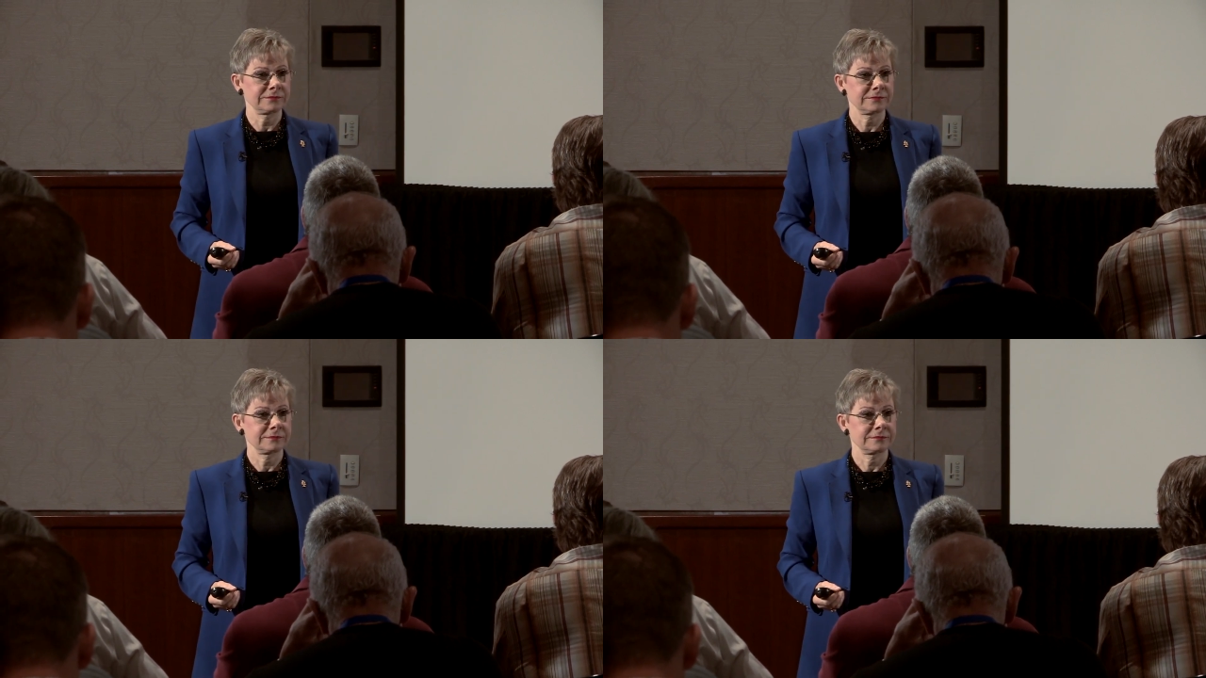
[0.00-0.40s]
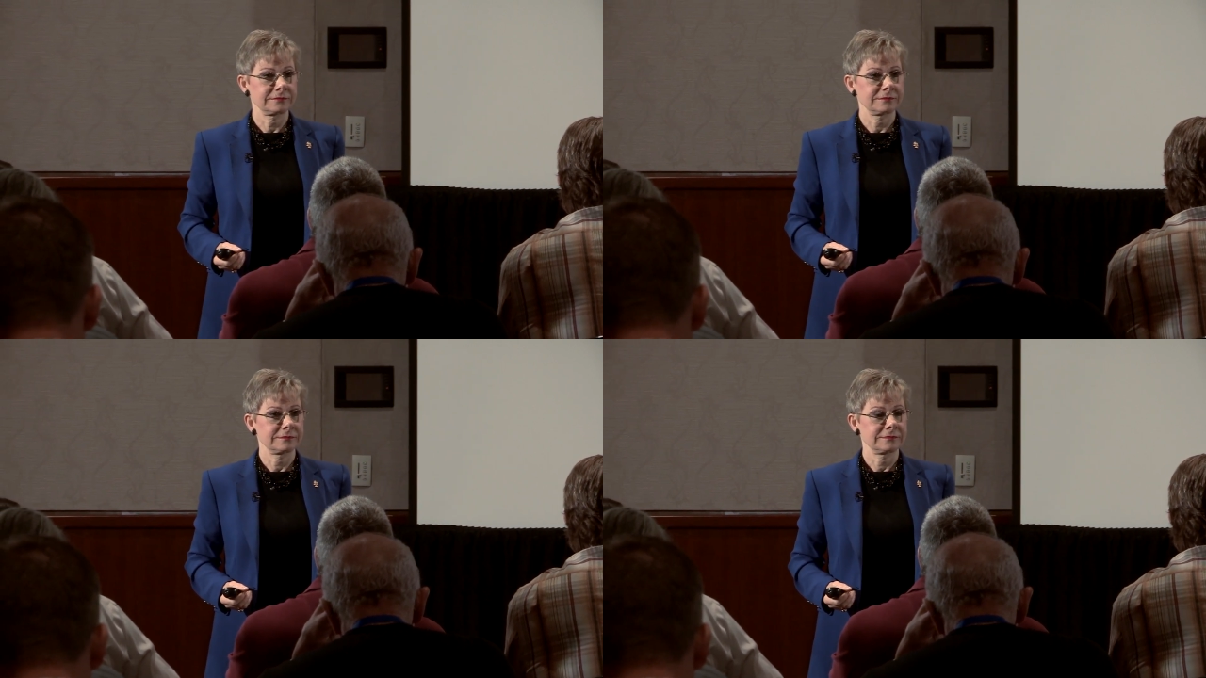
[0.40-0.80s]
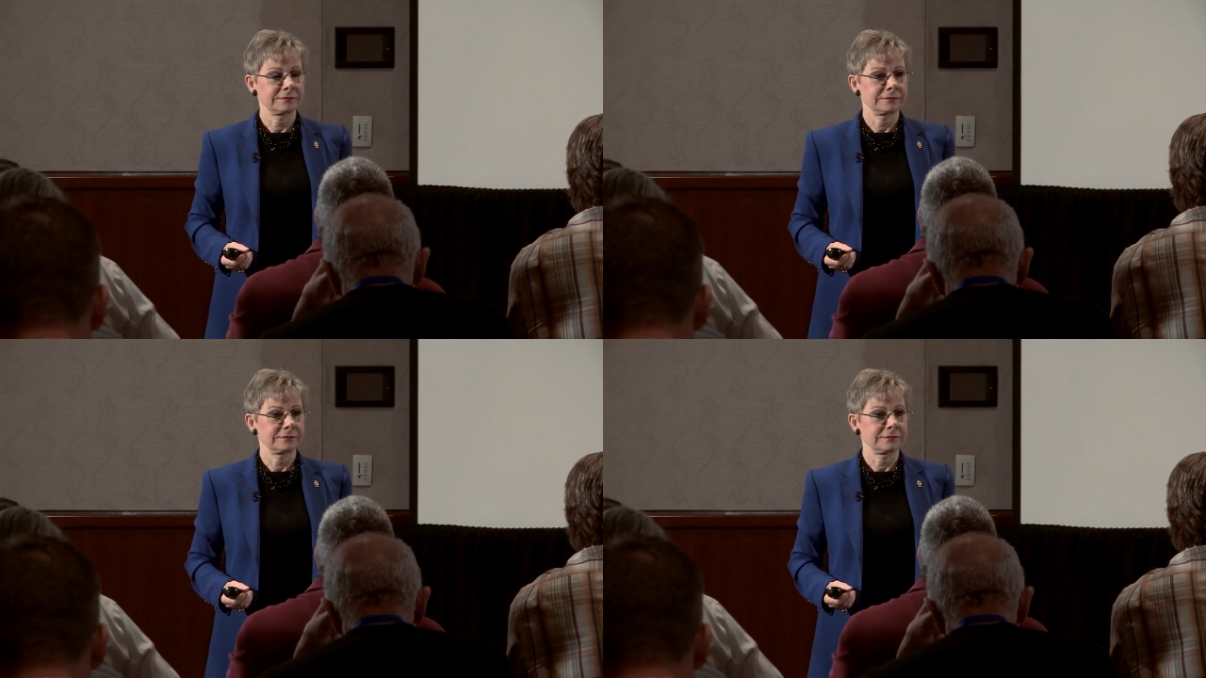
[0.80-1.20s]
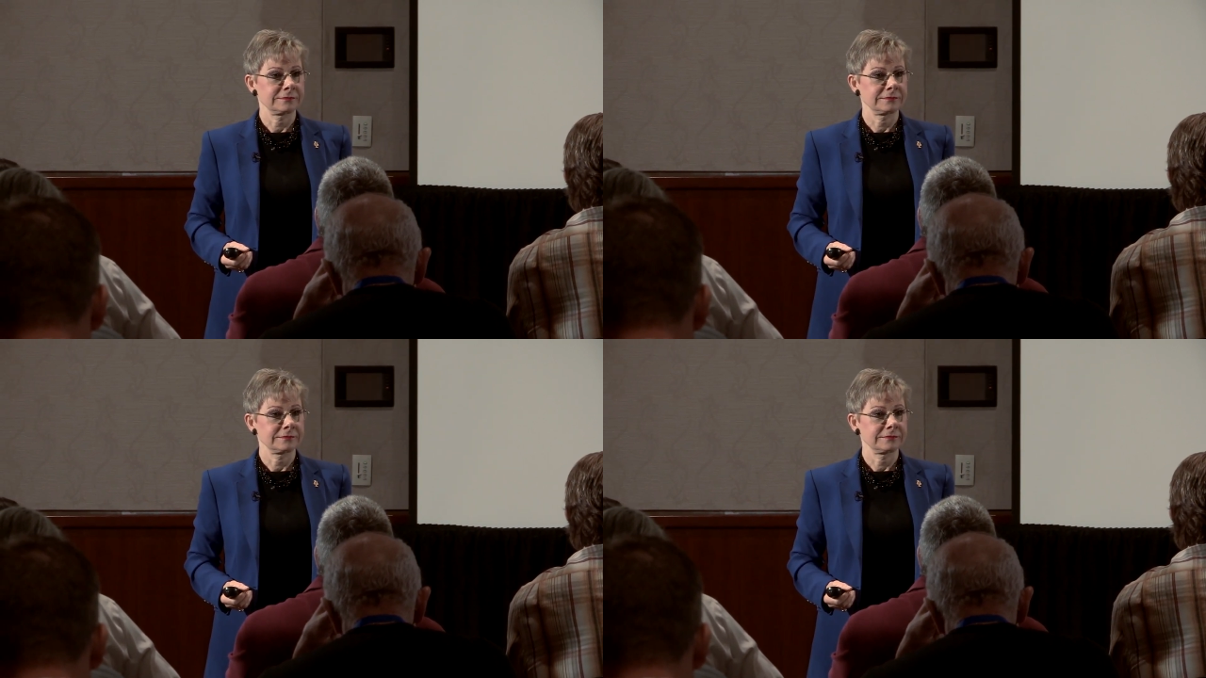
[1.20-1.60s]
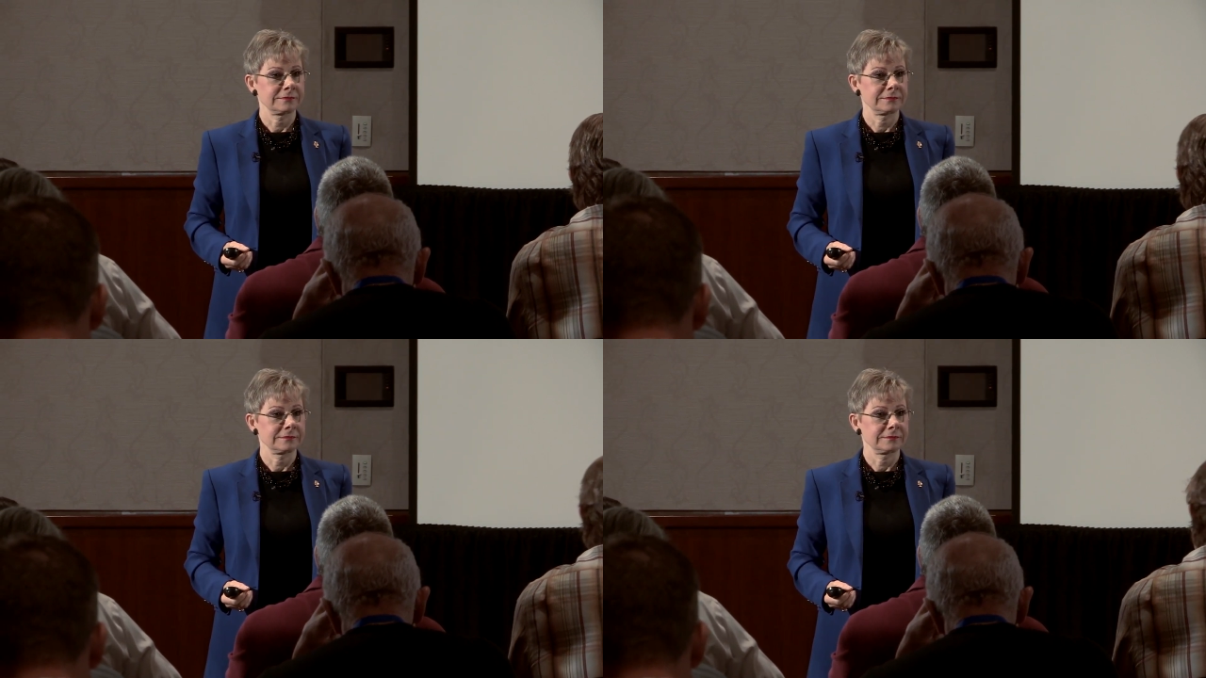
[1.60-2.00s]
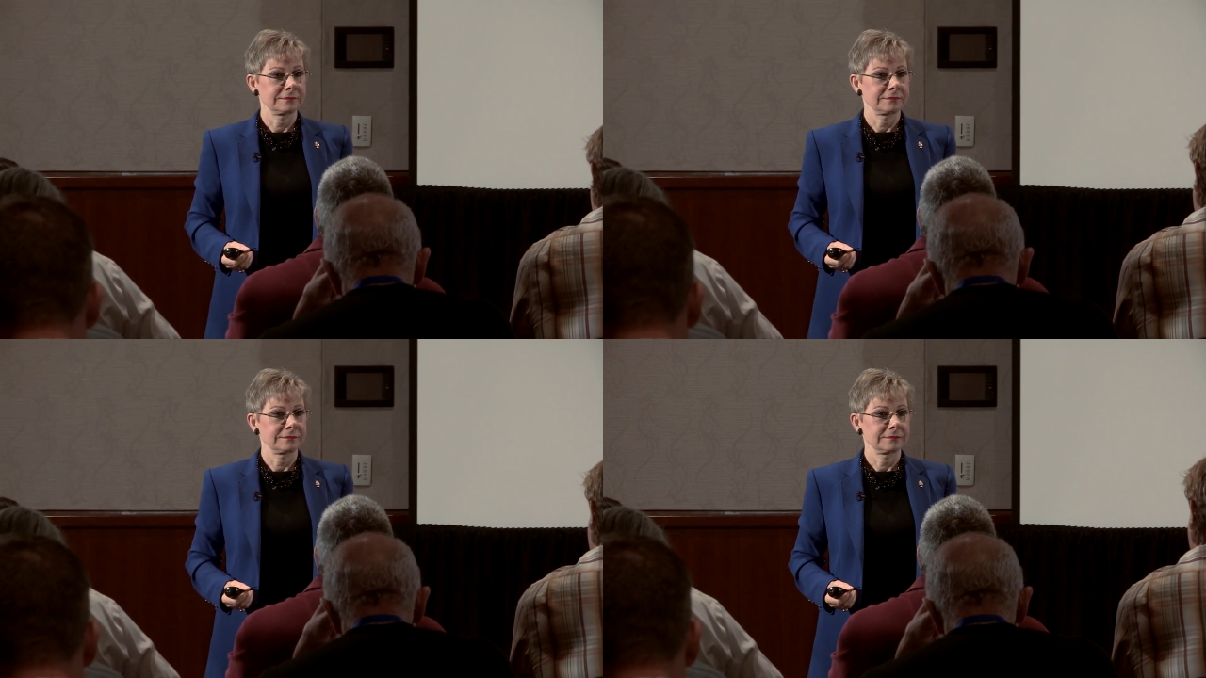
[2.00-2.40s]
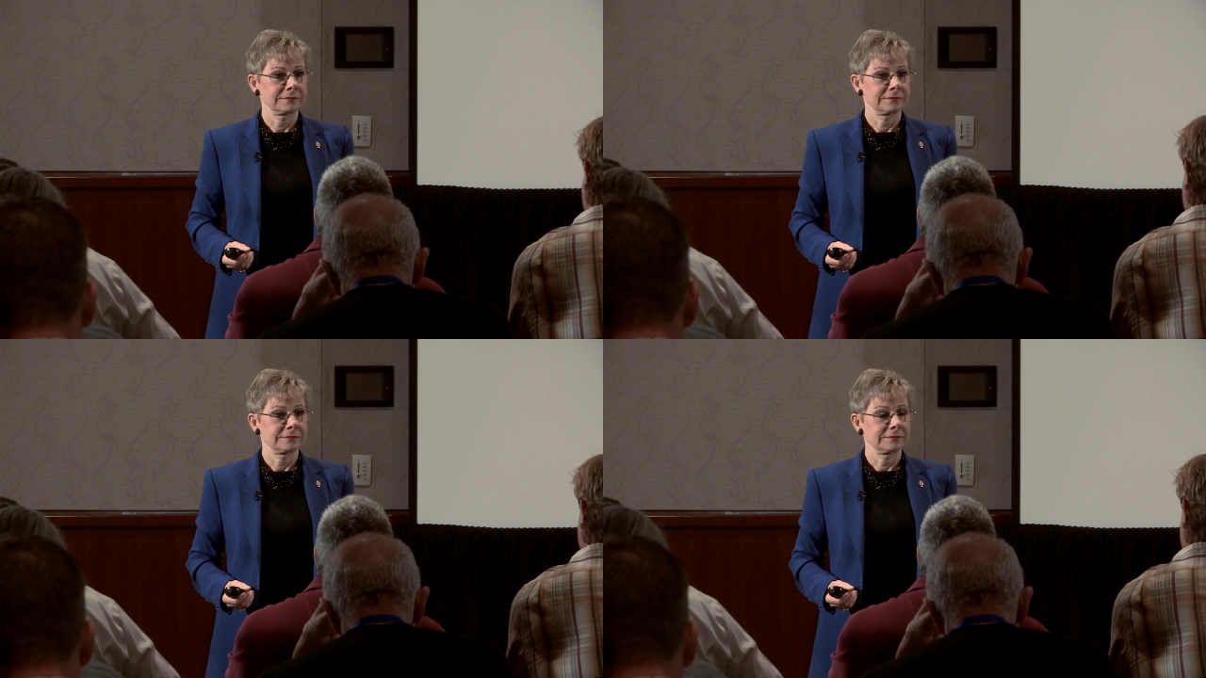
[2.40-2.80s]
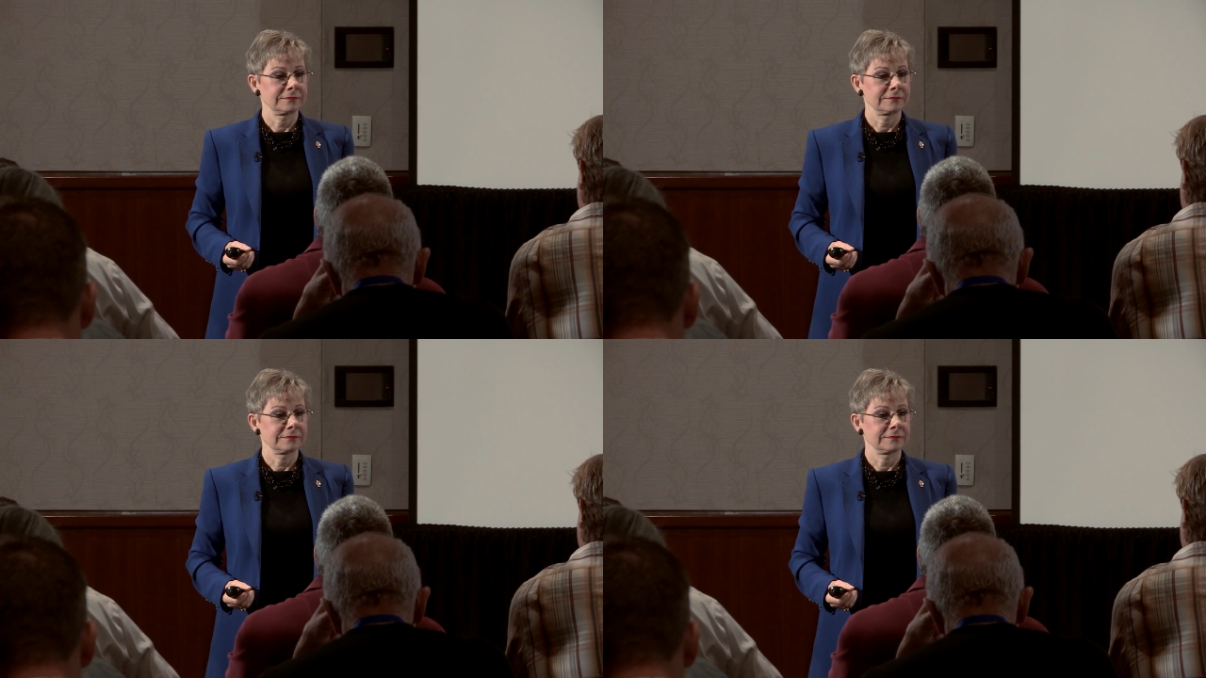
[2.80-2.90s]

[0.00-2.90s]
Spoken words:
(silence)